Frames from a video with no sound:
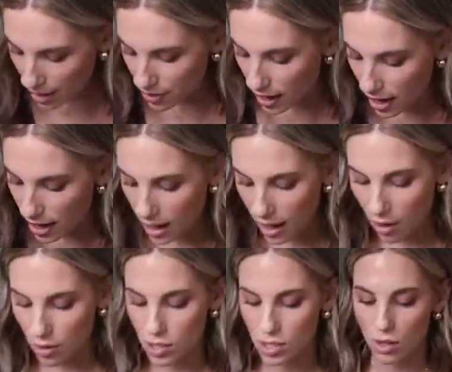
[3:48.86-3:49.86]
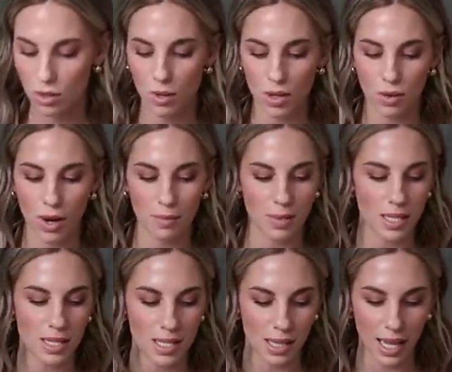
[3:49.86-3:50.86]
And then I also grabbed
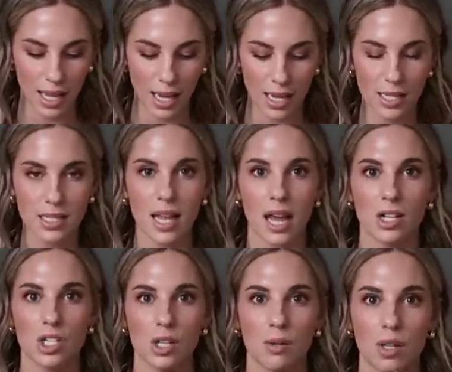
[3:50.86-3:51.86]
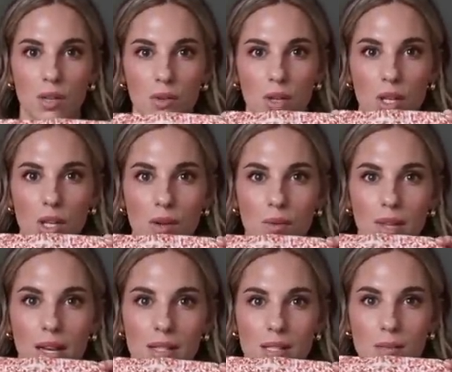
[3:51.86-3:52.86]
these leggings. Actually would look really cute with
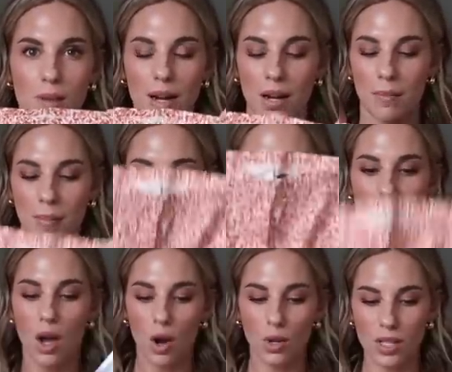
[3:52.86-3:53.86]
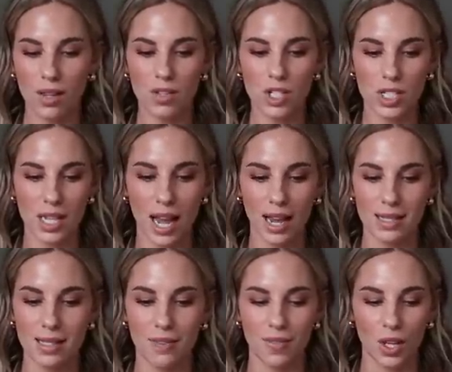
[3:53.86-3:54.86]
that sweater, but Old Navy just
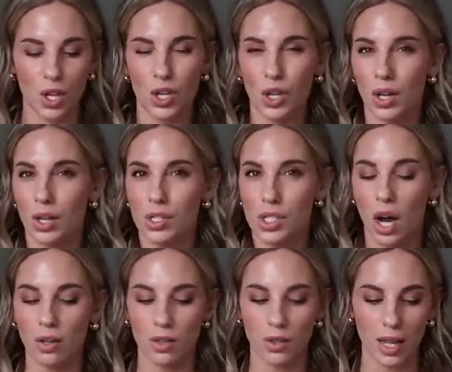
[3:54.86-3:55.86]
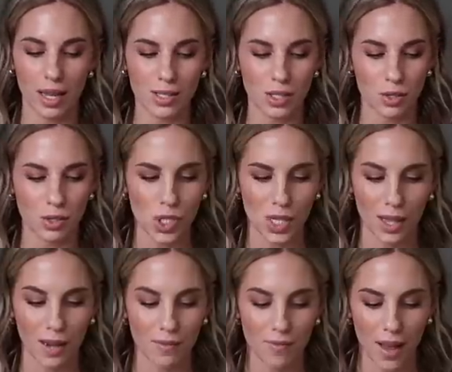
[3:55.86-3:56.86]
has, I feel like, good toddler leggings. They're usually
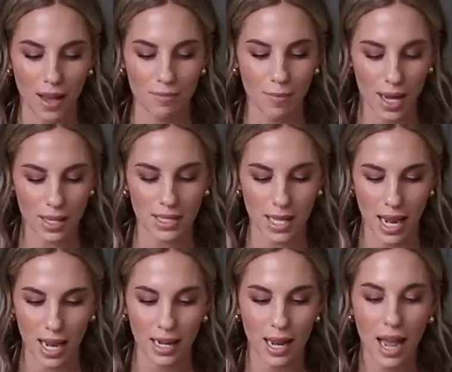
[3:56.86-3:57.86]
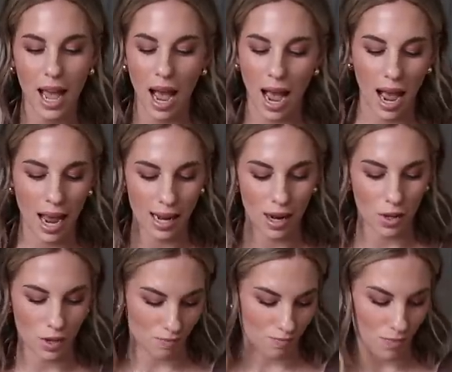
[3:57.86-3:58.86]
like five bucks. And I
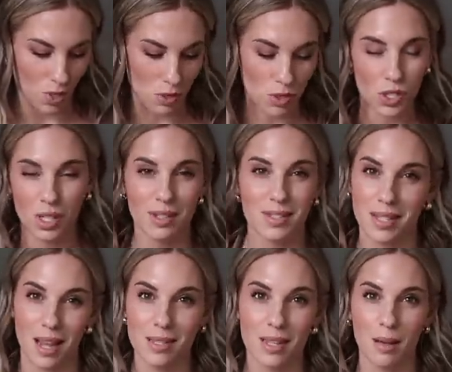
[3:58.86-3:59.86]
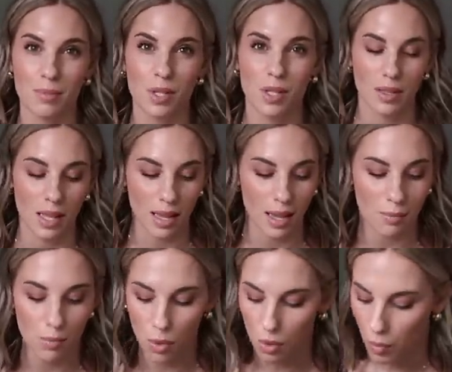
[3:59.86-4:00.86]
usually size up so that they
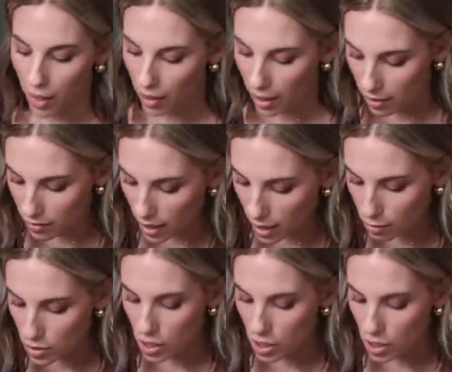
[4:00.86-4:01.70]
get more wear out of them.